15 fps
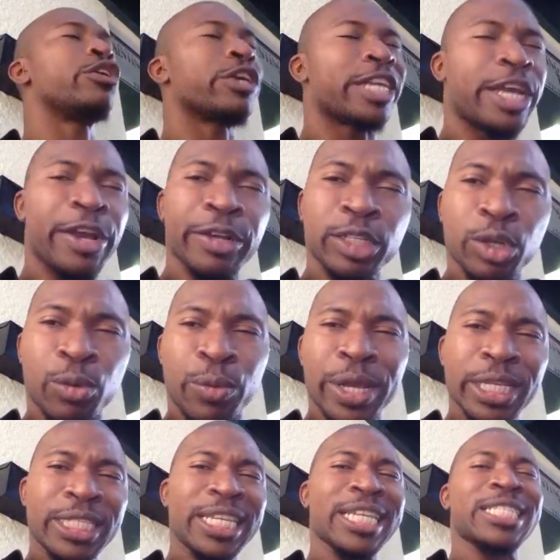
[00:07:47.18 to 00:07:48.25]
your
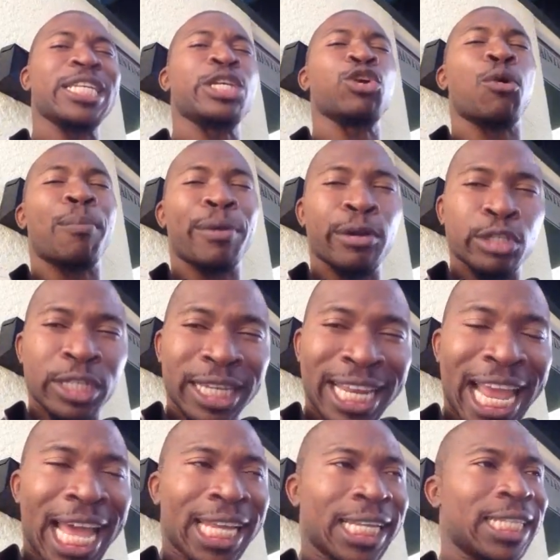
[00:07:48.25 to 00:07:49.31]
characteristics and your
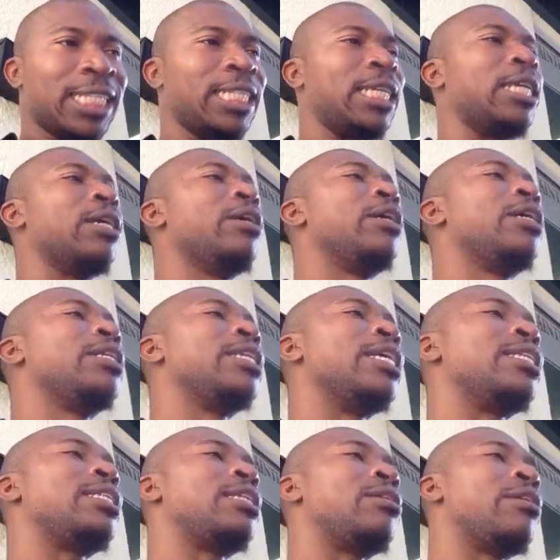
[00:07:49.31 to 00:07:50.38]
personality.
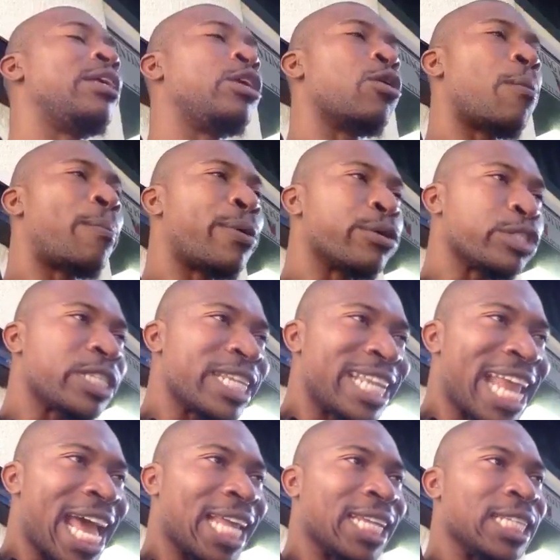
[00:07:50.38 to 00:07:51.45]
And your
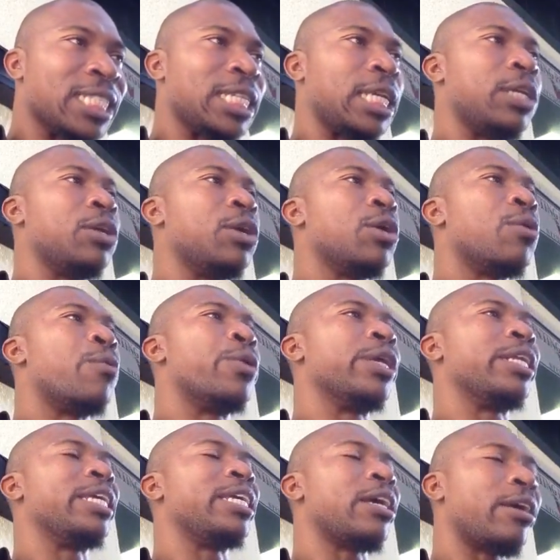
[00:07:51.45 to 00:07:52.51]
personality
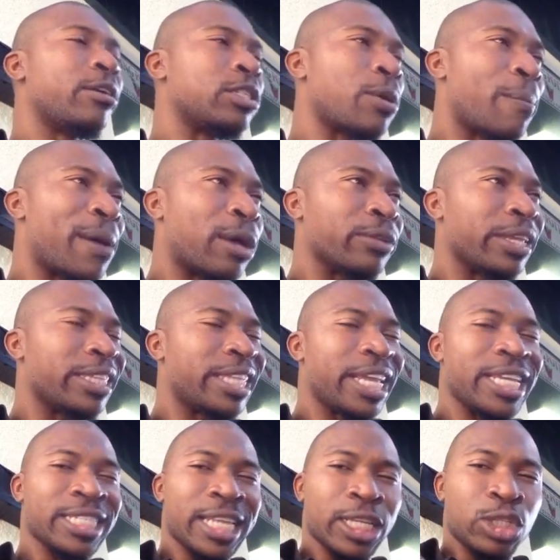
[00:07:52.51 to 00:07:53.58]
really is about the
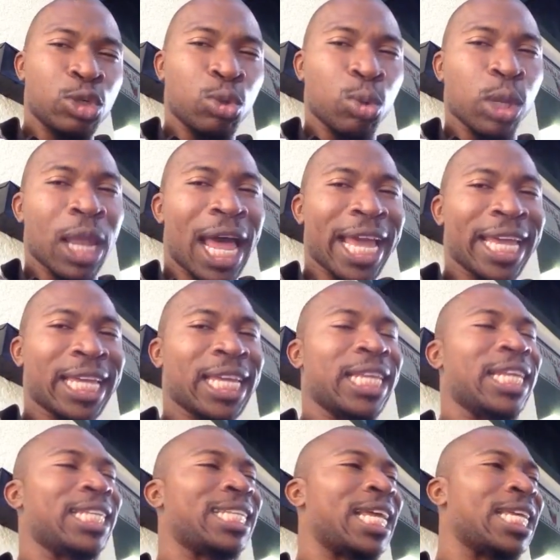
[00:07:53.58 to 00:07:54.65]
things that you like and
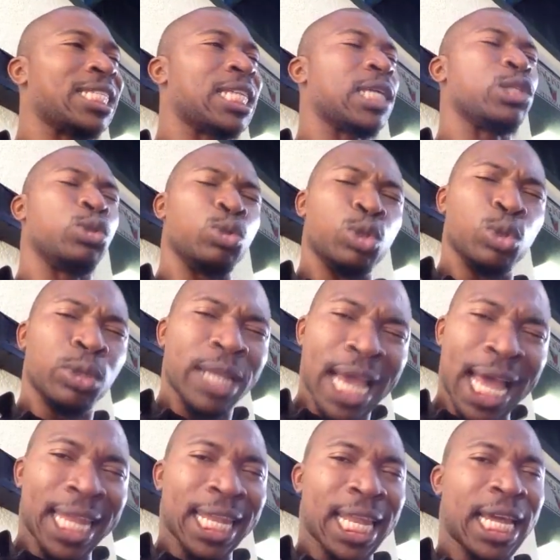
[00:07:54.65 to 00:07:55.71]
the things that you do
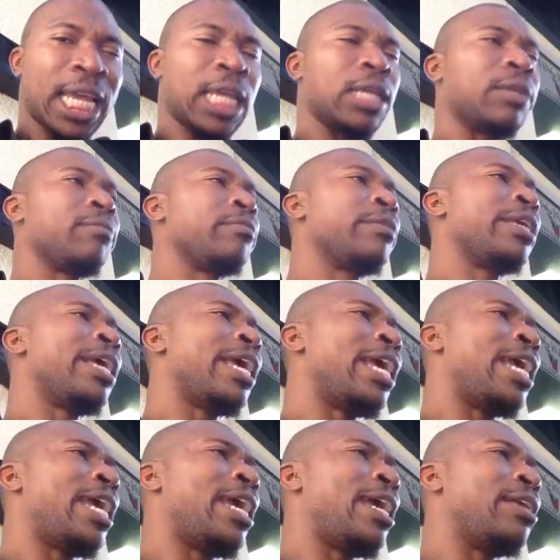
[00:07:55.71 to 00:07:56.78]
not like.
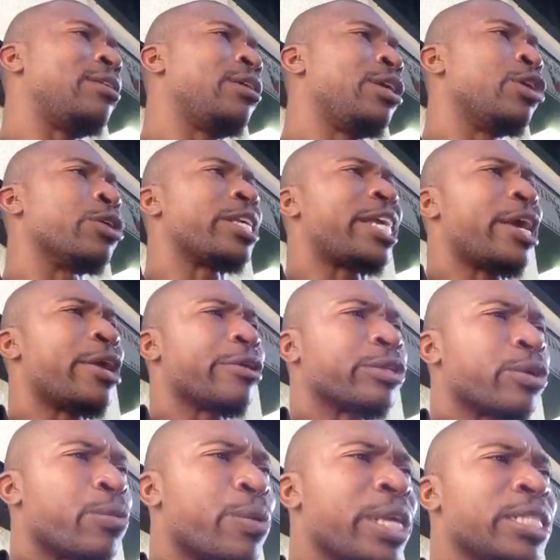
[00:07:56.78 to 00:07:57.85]
And your
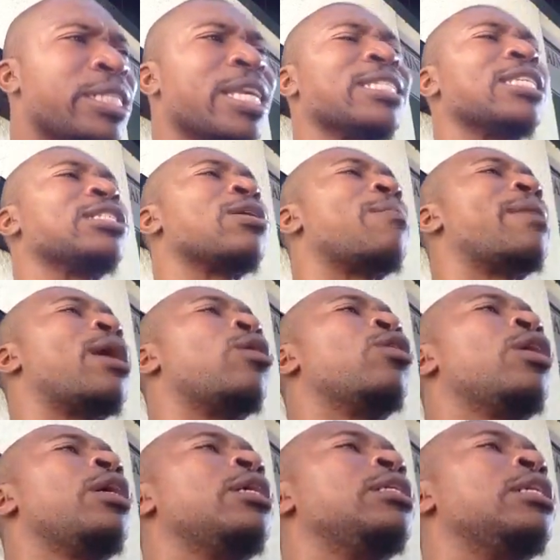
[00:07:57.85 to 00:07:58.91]
characteristics is
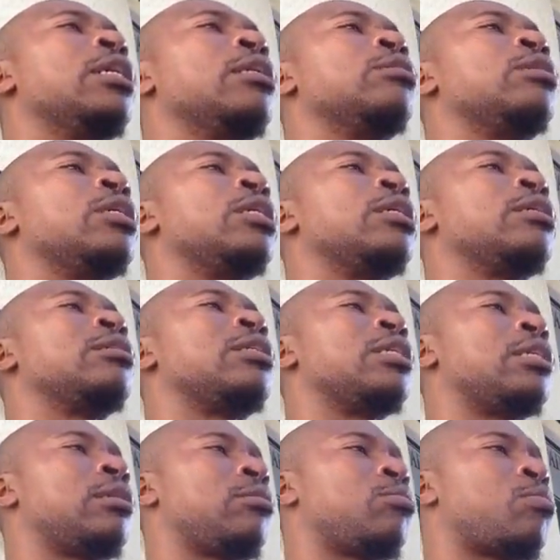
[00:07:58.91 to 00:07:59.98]
about
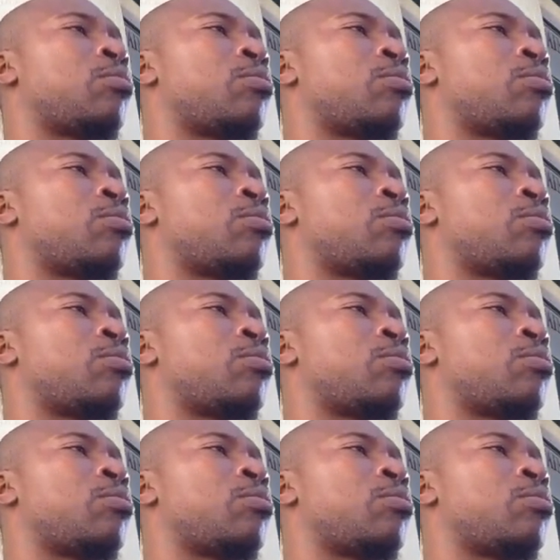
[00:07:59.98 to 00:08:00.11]
the